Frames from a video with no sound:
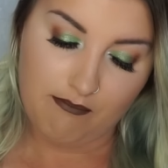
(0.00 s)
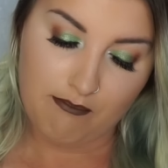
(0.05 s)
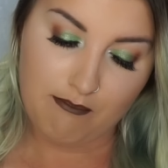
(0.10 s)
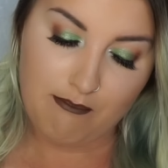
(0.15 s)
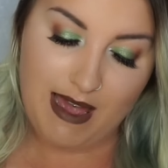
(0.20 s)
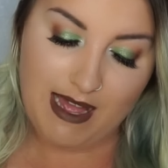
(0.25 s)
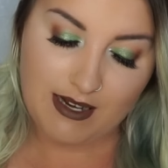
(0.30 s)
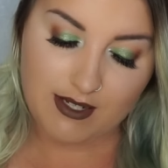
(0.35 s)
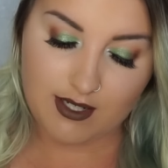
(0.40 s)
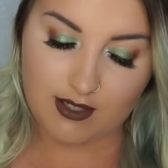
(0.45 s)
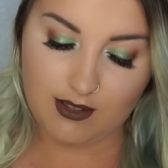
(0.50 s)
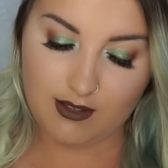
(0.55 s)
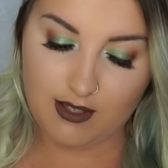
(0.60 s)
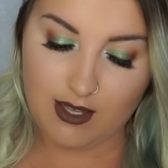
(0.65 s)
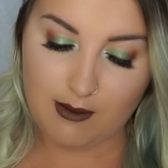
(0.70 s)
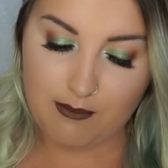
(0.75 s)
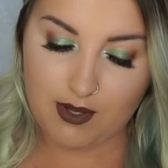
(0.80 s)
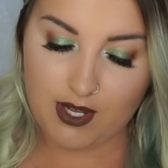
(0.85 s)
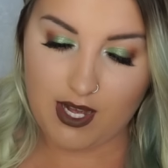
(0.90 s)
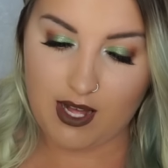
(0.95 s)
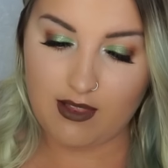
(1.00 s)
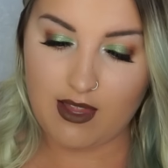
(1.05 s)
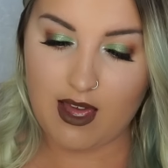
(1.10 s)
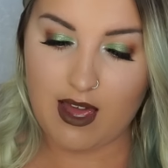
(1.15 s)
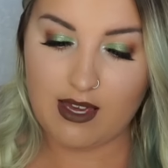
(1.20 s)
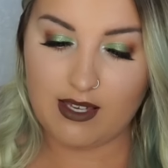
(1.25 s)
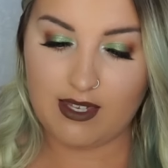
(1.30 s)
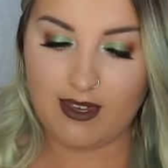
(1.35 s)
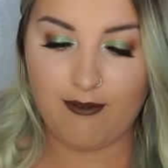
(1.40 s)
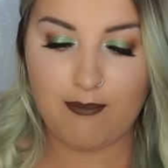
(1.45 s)
matte lip
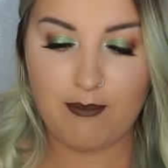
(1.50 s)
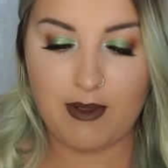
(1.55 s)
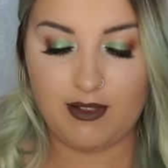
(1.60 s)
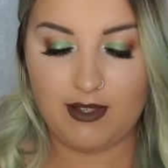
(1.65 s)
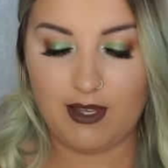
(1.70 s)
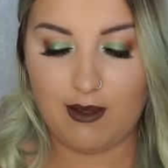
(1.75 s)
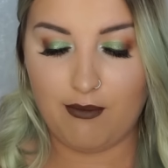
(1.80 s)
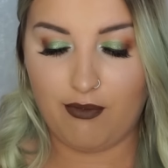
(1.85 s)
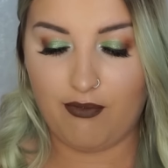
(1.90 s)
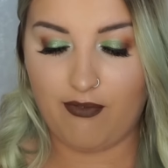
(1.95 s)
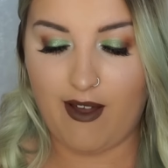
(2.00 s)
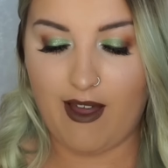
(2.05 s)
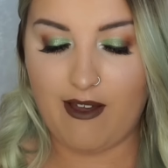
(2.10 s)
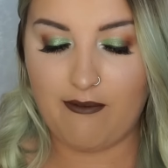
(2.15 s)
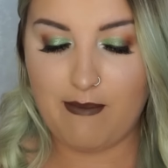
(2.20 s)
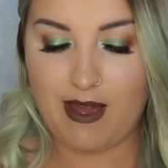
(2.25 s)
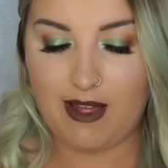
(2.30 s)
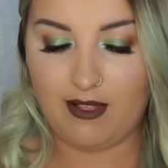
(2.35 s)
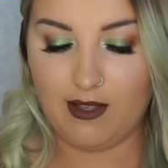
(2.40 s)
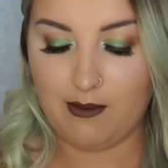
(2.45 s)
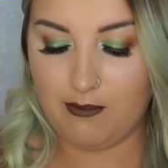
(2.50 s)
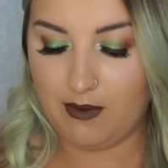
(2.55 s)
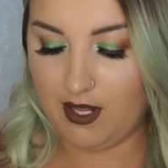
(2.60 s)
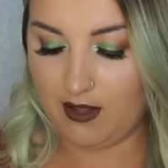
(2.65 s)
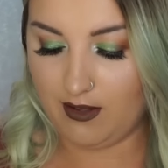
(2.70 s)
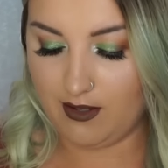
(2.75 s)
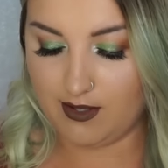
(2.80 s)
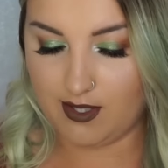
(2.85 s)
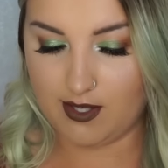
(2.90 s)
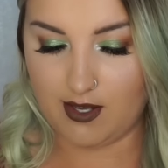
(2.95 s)
color, Give Me Lip 5 matte lip
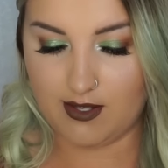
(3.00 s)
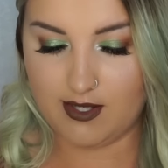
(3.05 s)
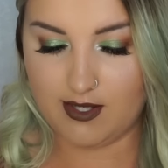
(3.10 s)
colors